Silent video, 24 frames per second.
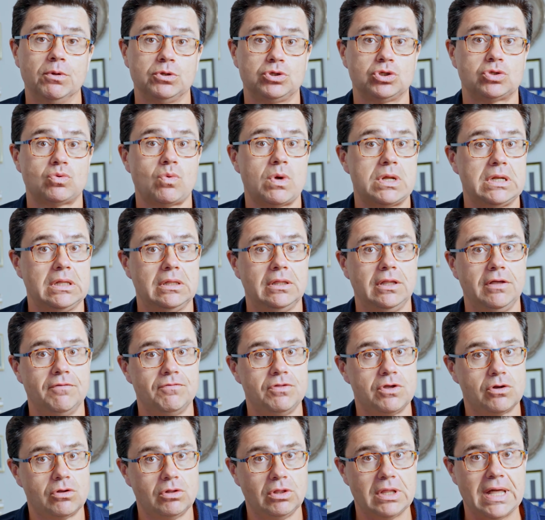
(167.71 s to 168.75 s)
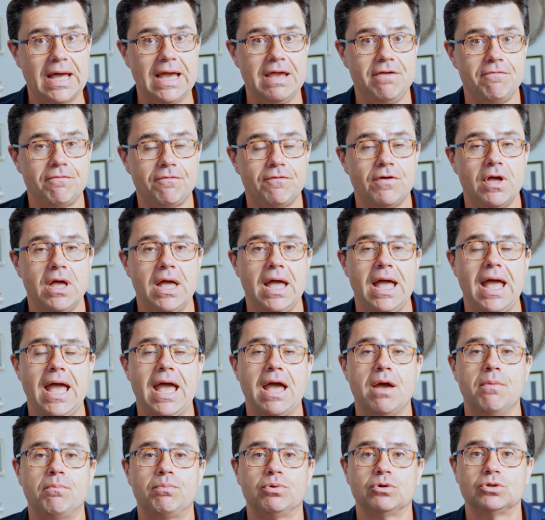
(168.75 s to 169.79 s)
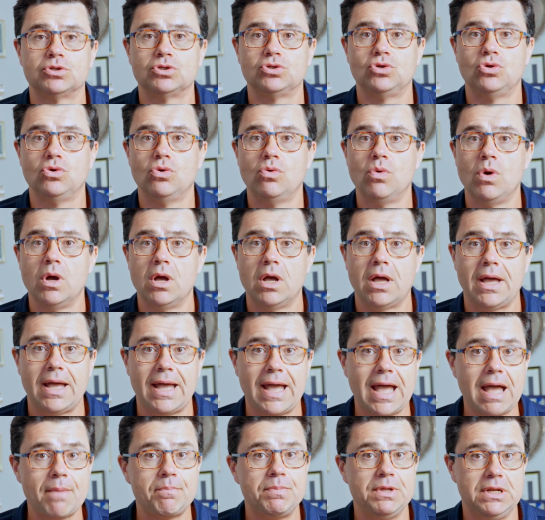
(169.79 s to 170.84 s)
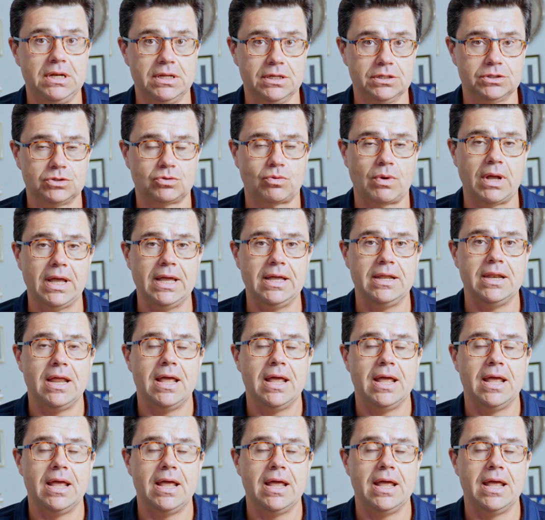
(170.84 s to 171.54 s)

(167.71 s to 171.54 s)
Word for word: just want to live their life and pursue happiness, right?